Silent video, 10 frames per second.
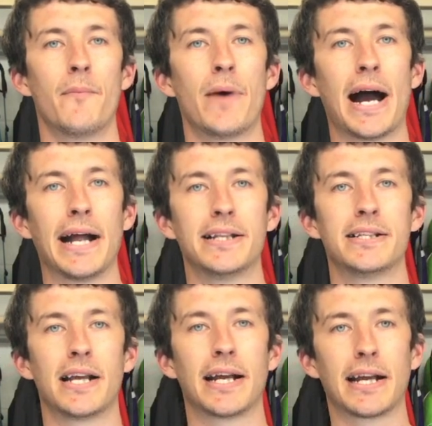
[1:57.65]
And
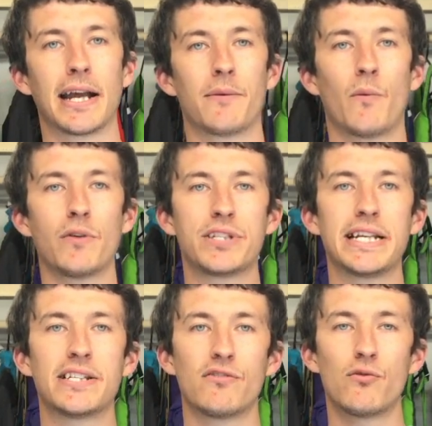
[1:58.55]
whilst
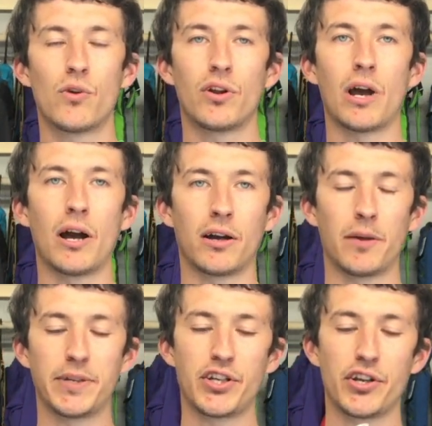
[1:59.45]
these are all, I'm going to
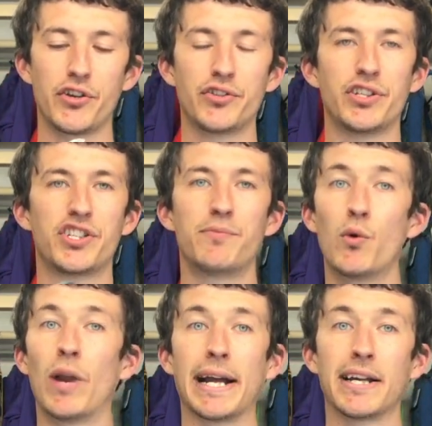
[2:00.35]
be showing you using
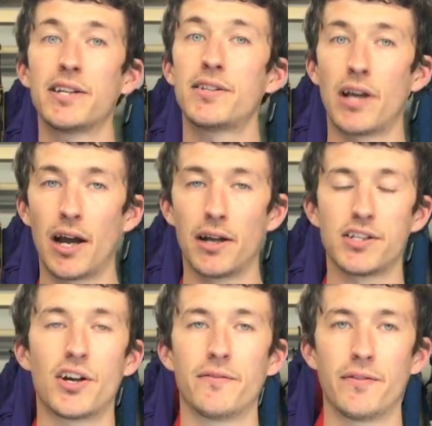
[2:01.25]
small anchors
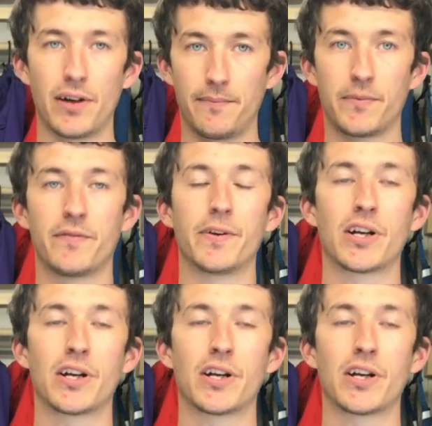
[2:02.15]
designed for